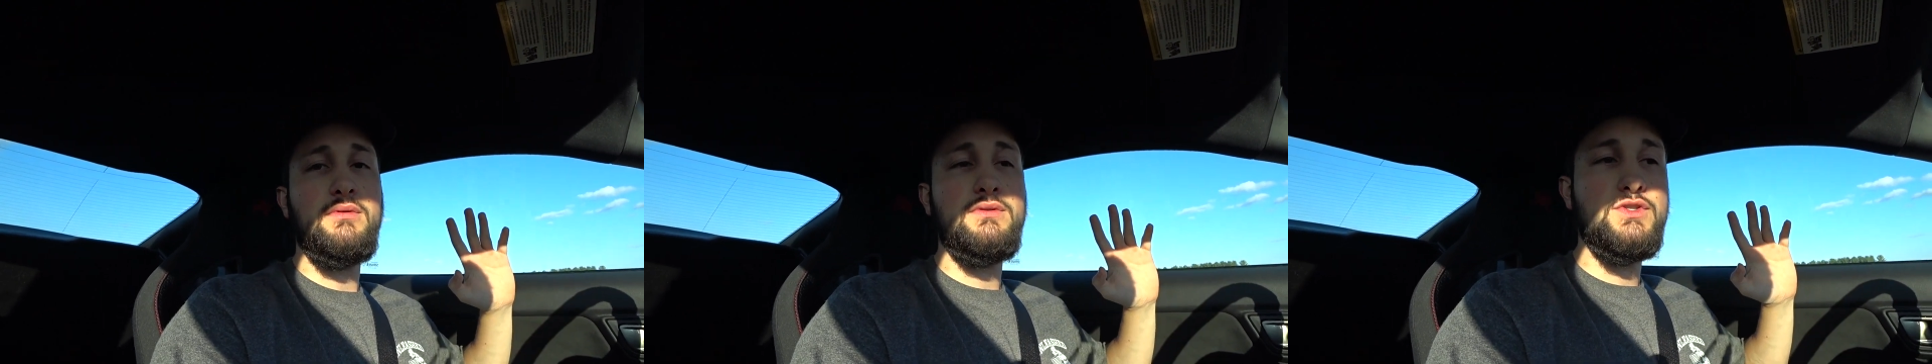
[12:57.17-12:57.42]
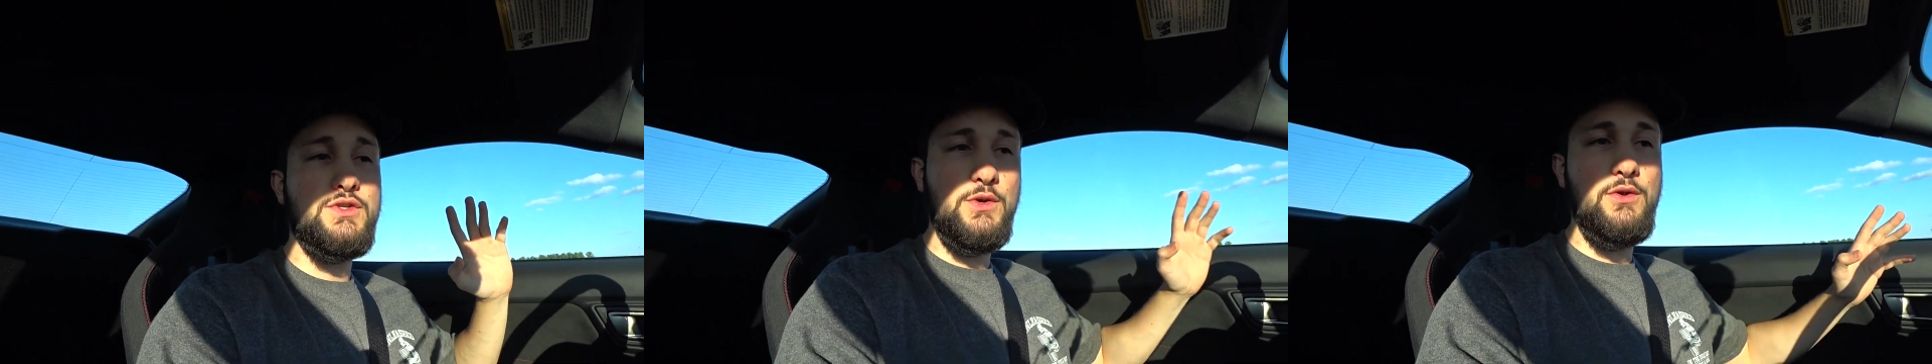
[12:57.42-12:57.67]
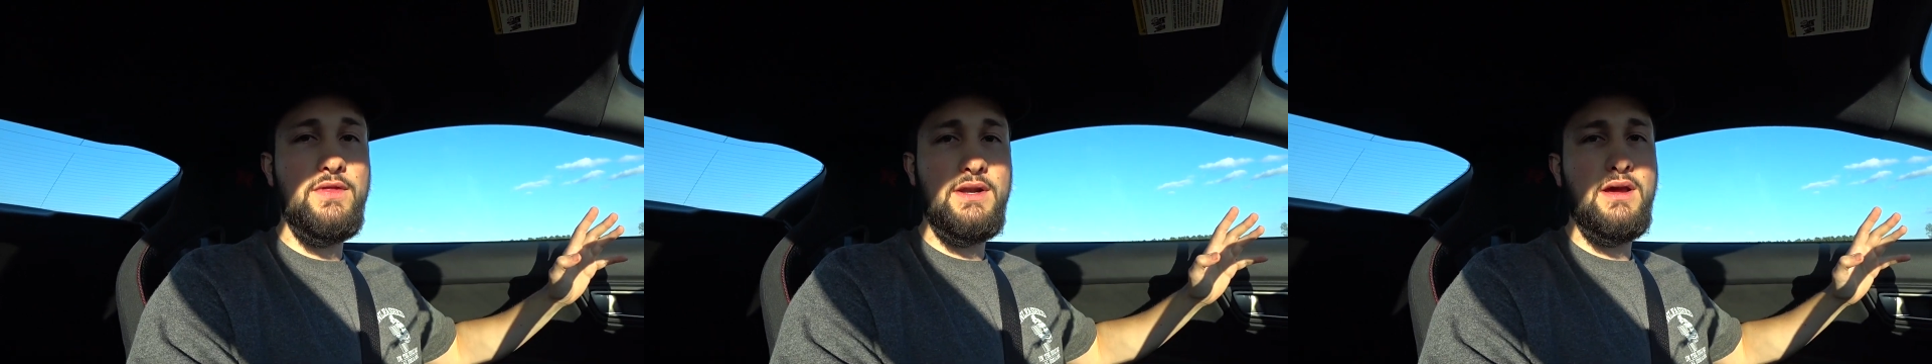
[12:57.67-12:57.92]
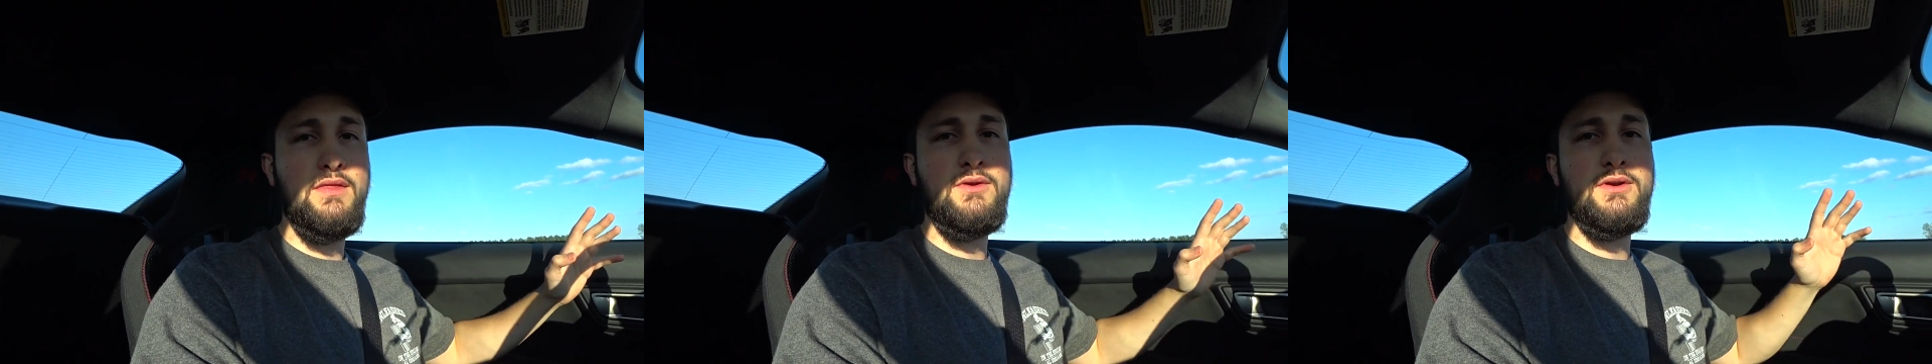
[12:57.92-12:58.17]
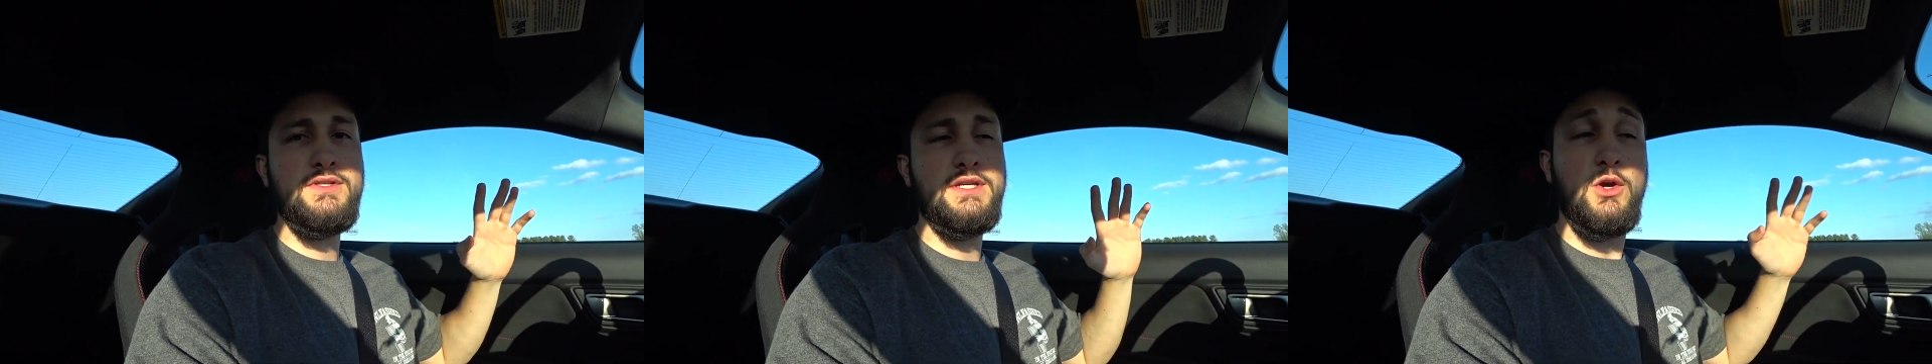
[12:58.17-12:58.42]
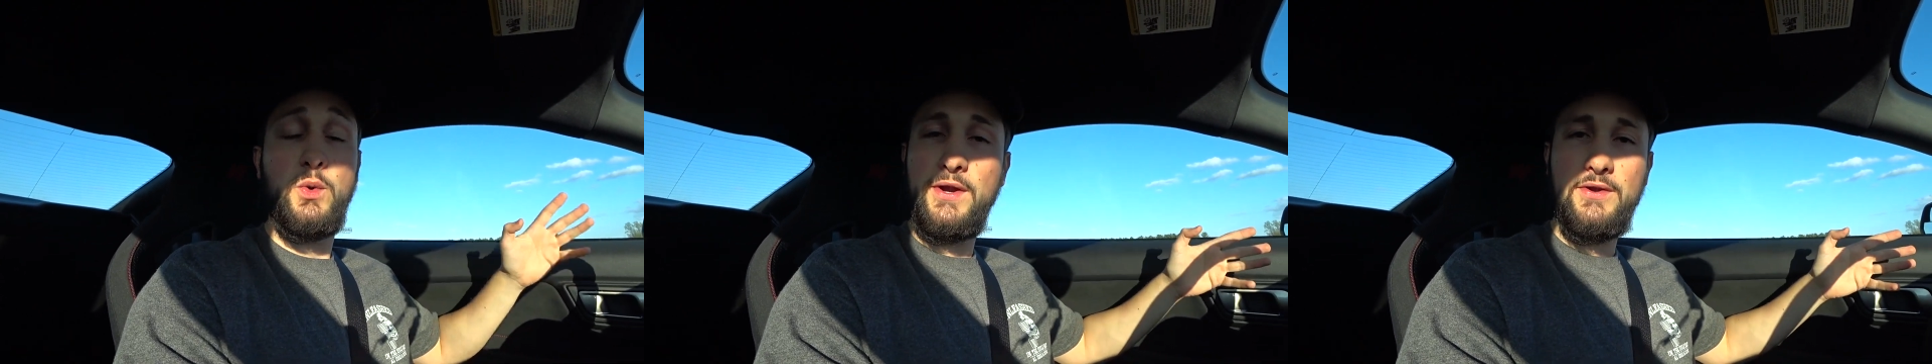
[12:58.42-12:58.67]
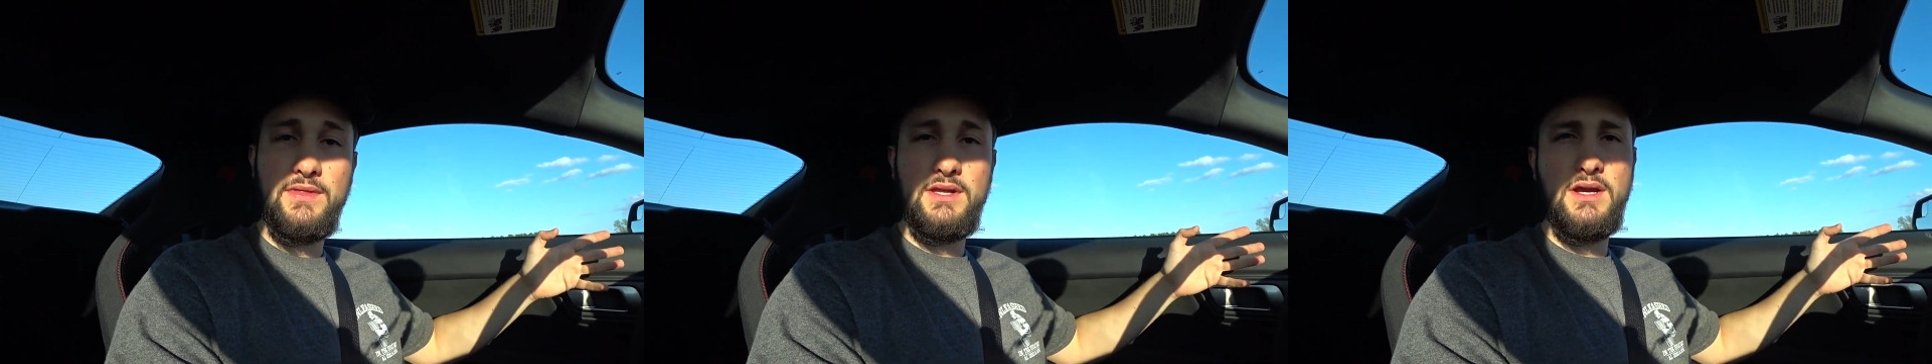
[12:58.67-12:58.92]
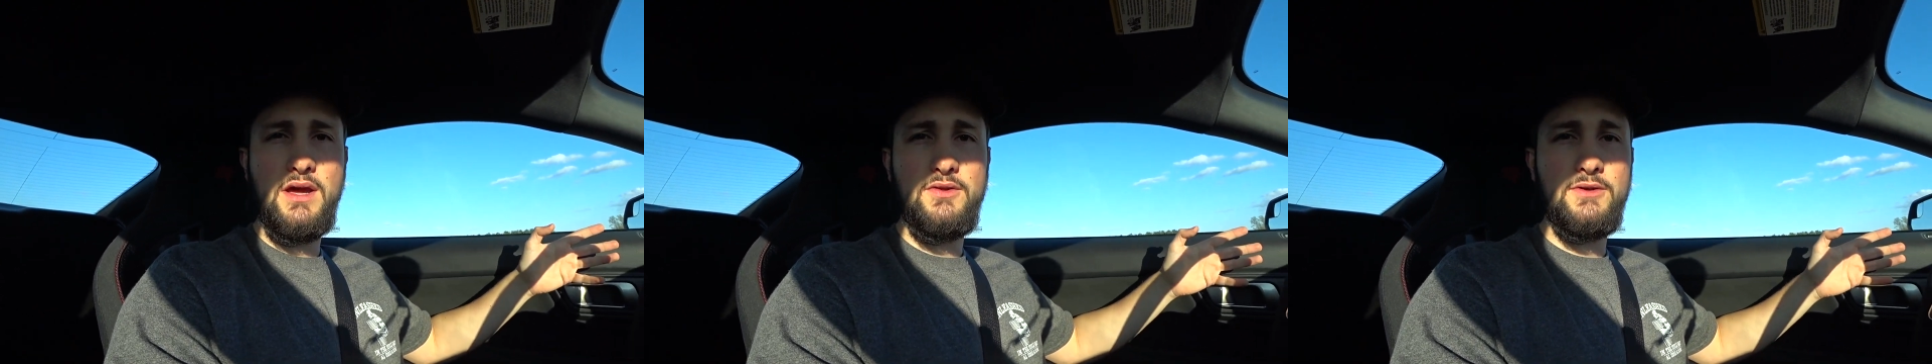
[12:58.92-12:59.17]
sooner than others and quicker
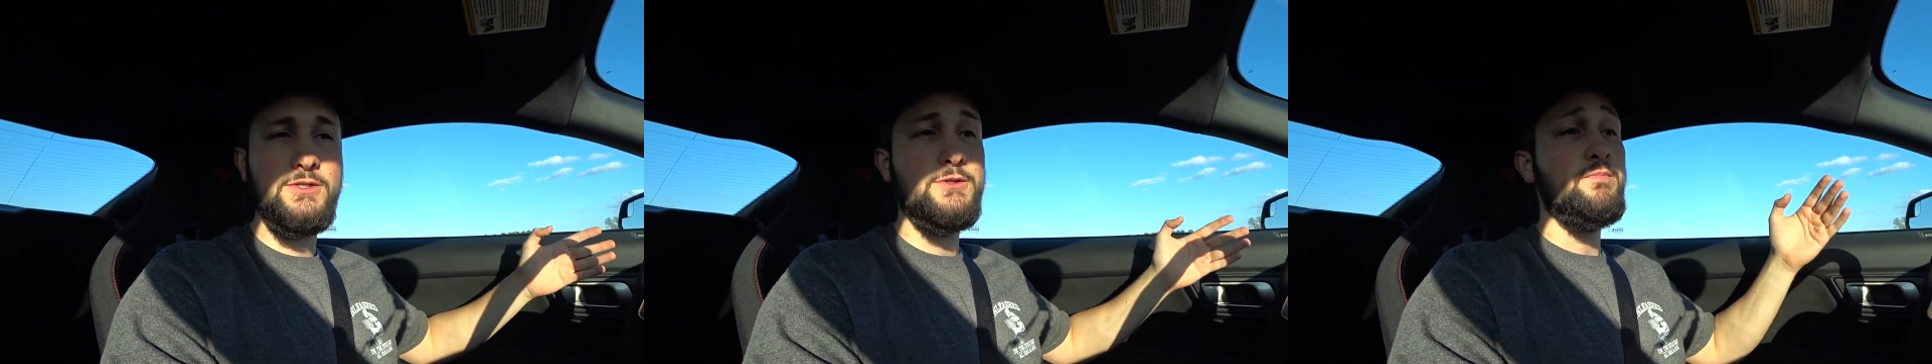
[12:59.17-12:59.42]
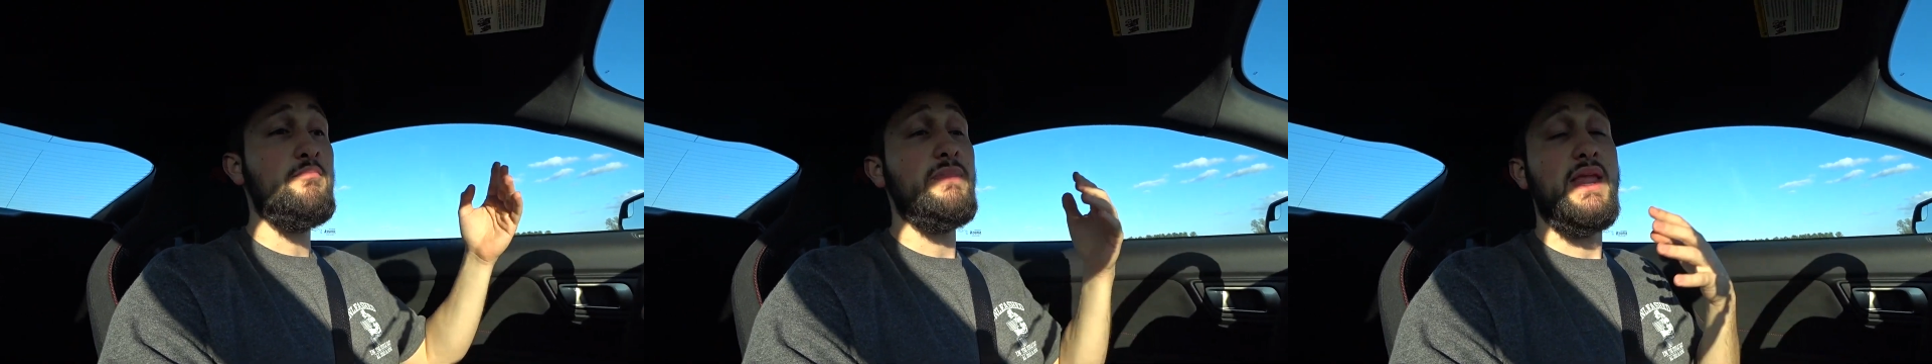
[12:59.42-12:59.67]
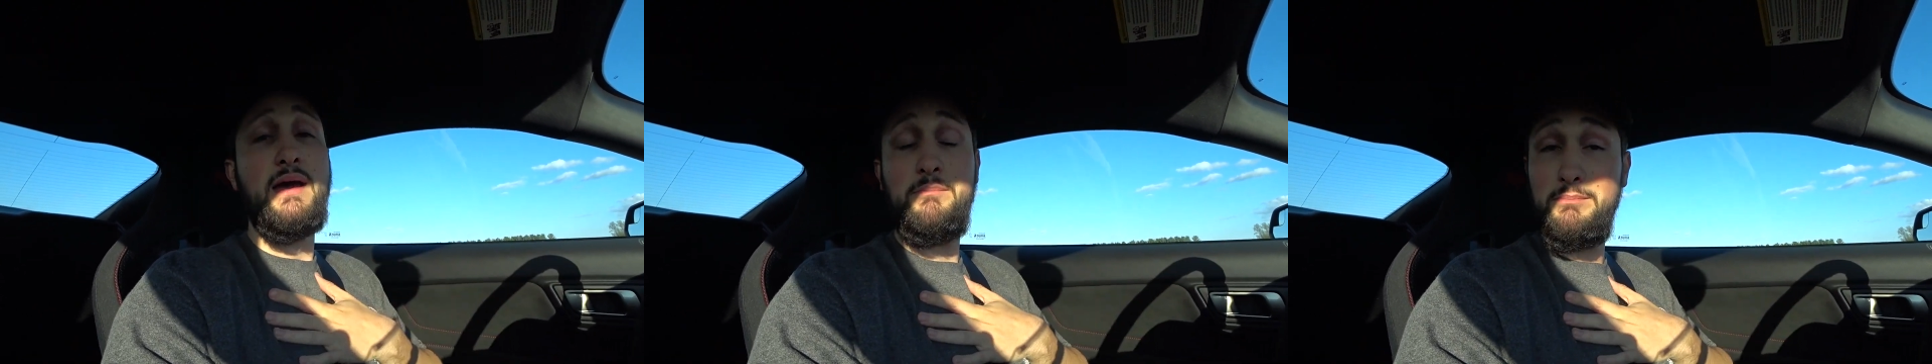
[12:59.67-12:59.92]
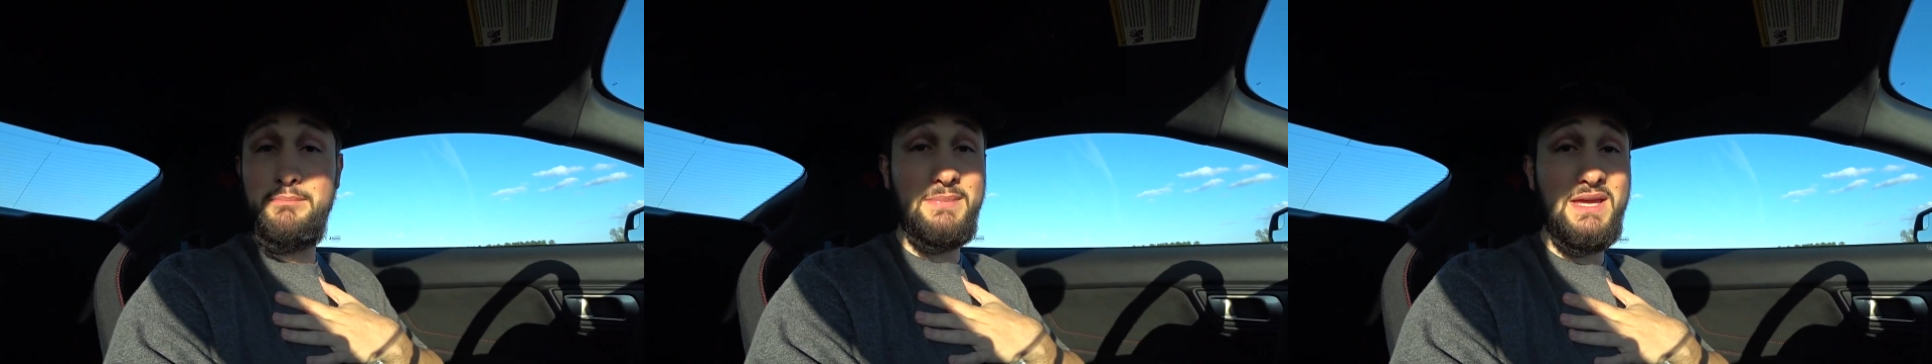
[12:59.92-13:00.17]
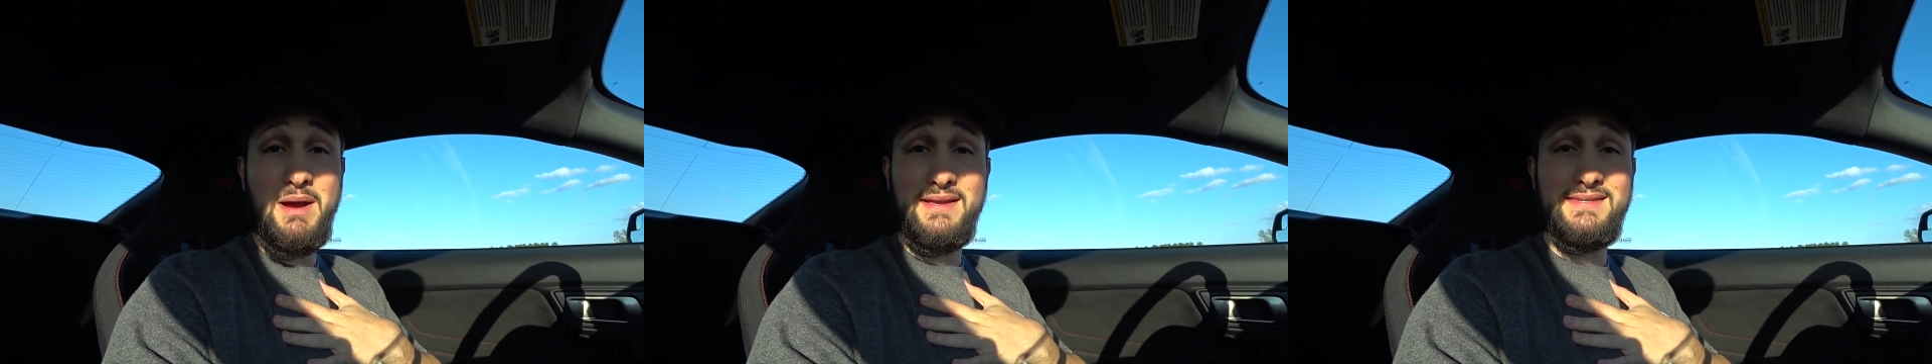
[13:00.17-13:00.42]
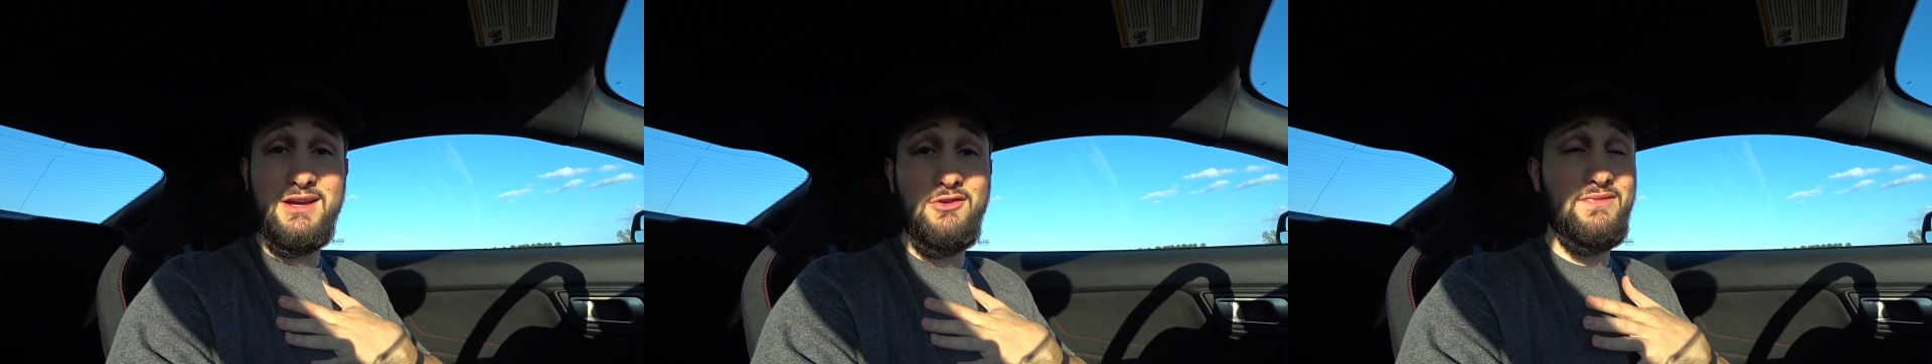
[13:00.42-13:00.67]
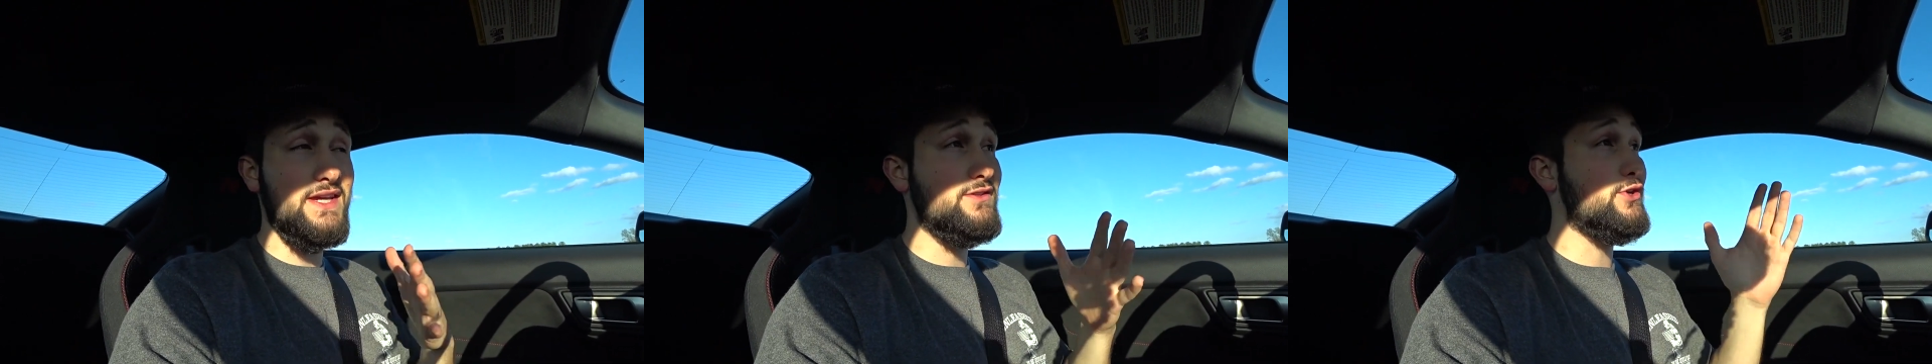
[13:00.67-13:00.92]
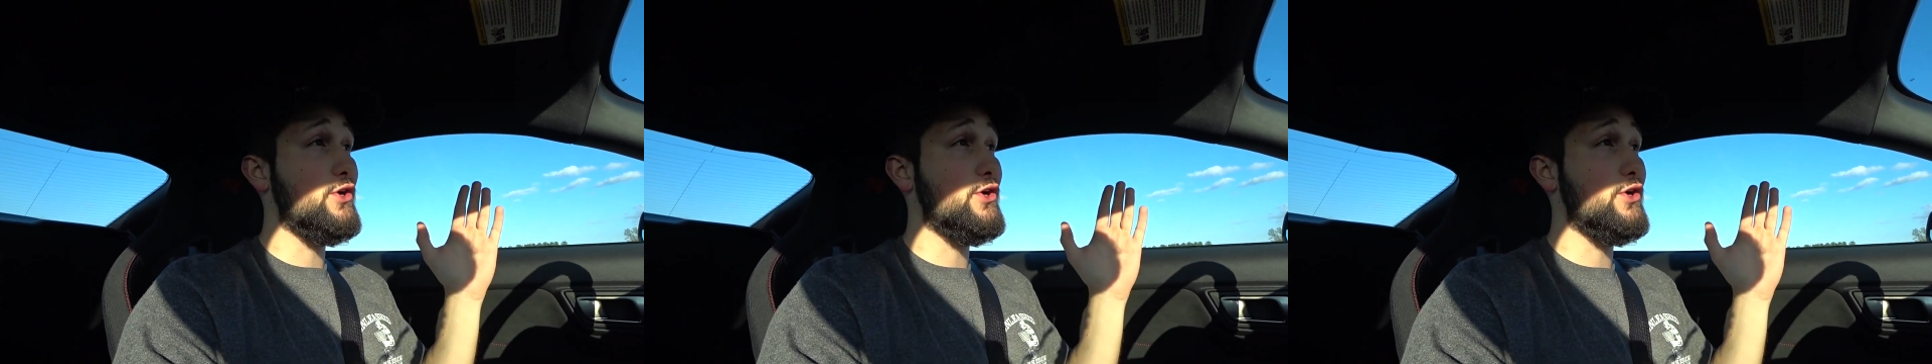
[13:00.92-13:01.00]
than others. Me, myself, it